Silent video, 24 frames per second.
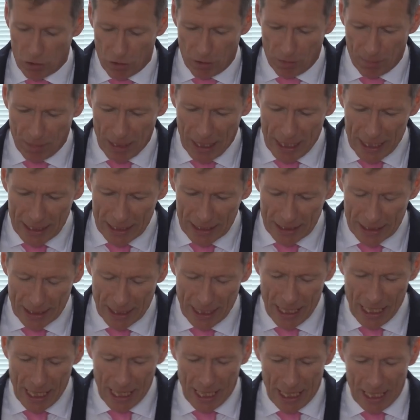Police,
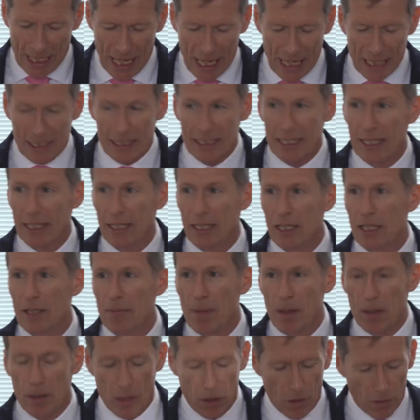and Acting
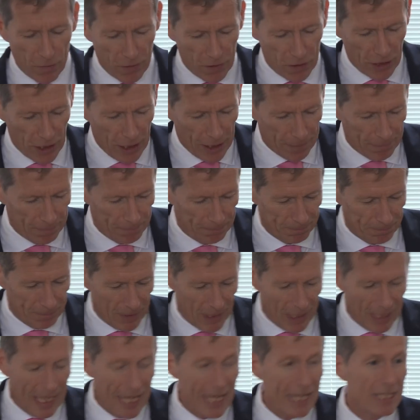Commanding Officer.
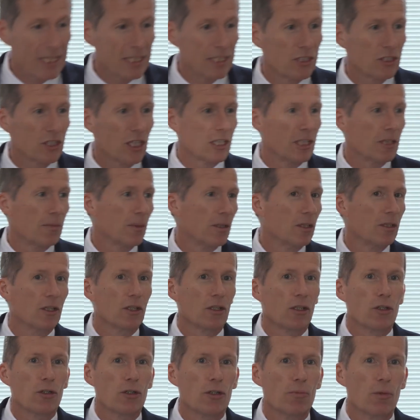Ladies and gentlemen,
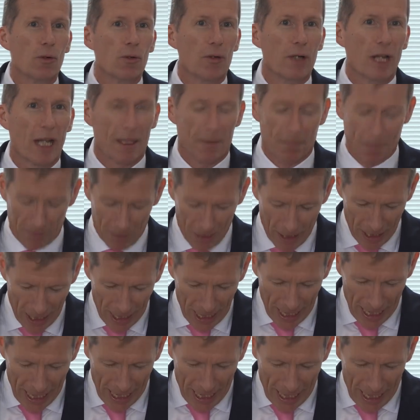good morning.
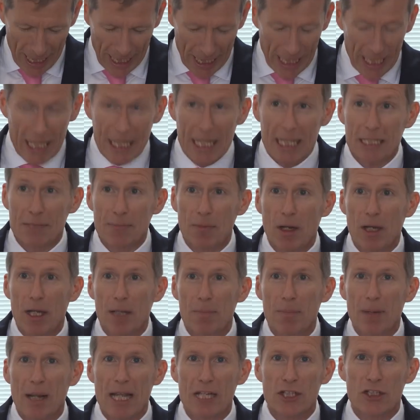It is my
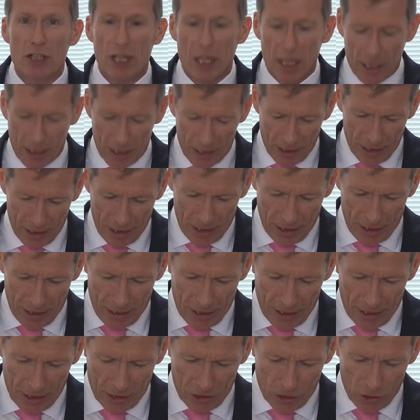pleasure
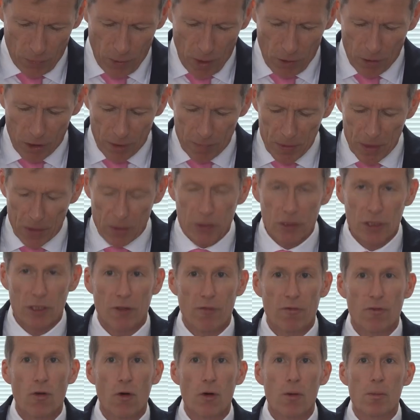to welcome you to the
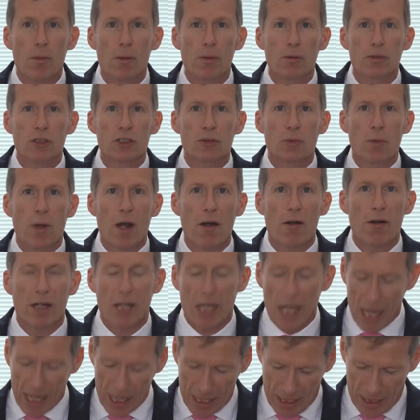formal swearing
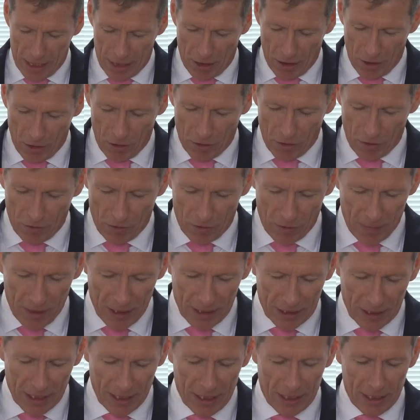in of
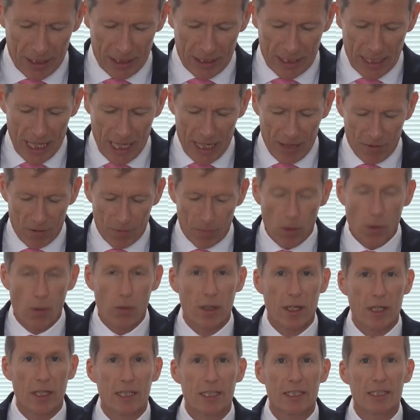Mr. Dave
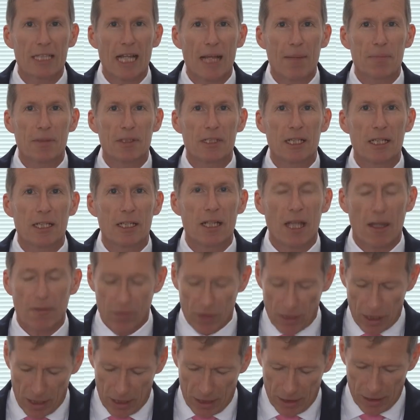Morgan as Deputy
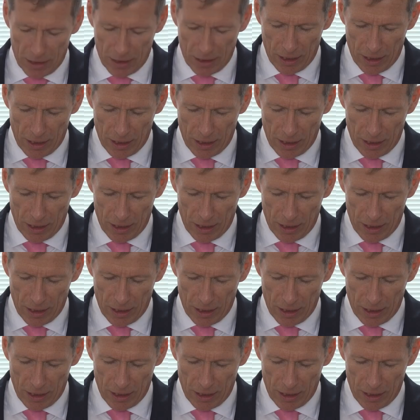Governor